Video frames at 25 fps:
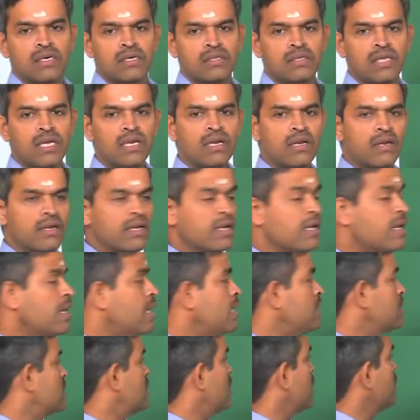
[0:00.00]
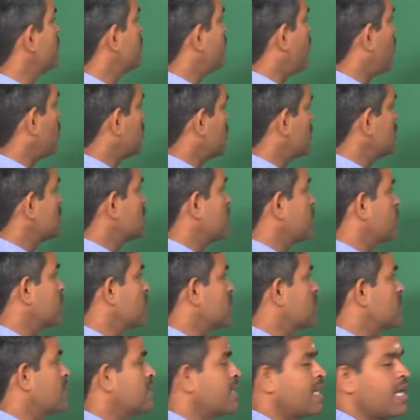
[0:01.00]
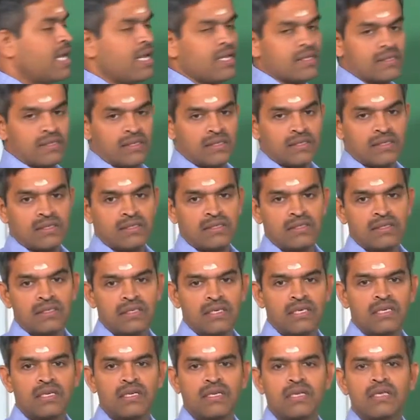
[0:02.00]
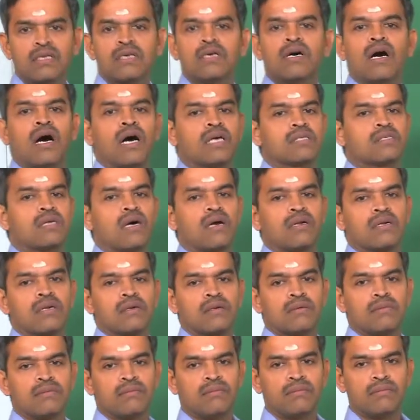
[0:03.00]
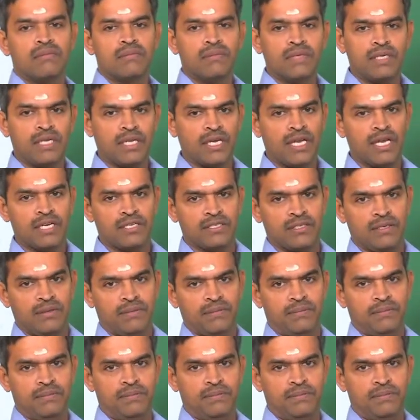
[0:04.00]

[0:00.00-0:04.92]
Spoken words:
and then realize the importance of such analysis in hazard mitigation.